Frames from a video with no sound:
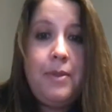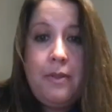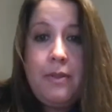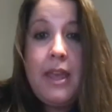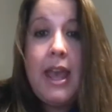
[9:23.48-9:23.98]

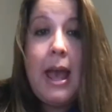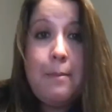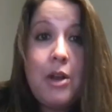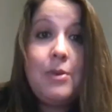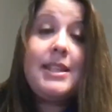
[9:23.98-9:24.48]
The
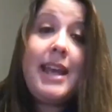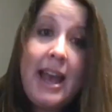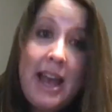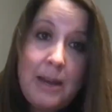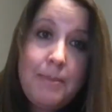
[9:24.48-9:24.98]
embryos
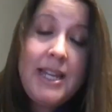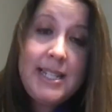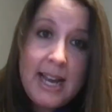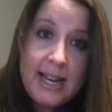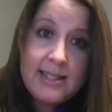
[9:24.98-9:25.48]
can be
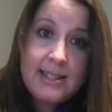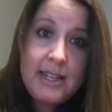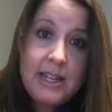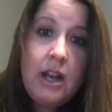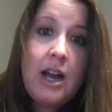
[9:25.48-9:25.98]

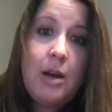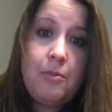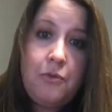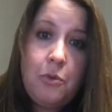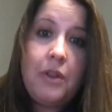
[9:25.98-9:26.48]
tested
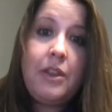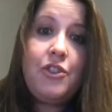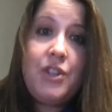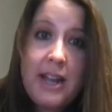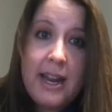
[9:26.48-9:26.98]
for their
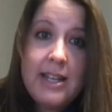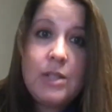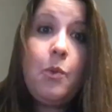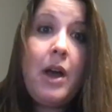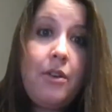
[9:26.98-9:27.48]
genetics,
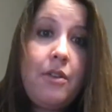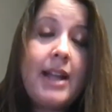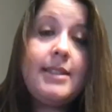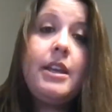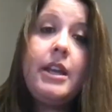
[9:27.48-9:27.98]
whether
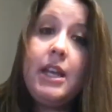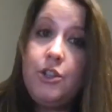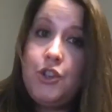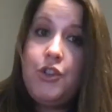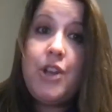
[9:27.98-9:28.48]
that's
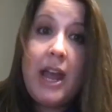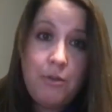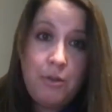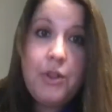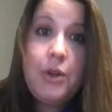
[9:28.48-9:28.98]
in
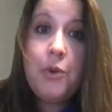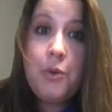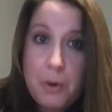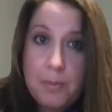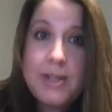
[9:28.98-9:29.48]
general the
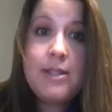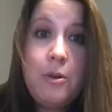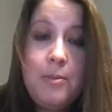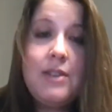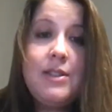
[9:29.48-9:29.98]

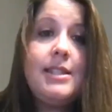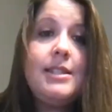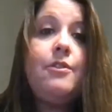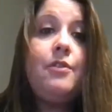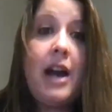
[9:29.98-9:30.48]
chromosomes, is this a
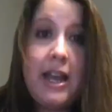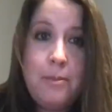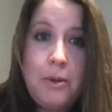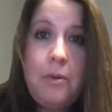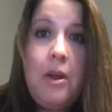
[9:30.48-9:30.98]

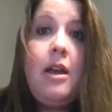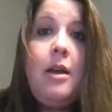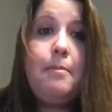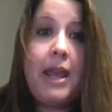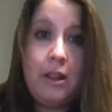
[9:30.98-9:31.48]
viable
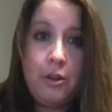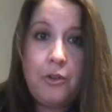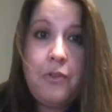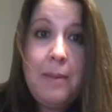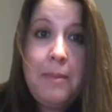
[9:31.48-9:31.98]
male or
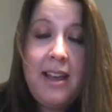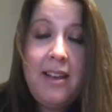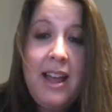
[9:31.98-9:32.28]
female,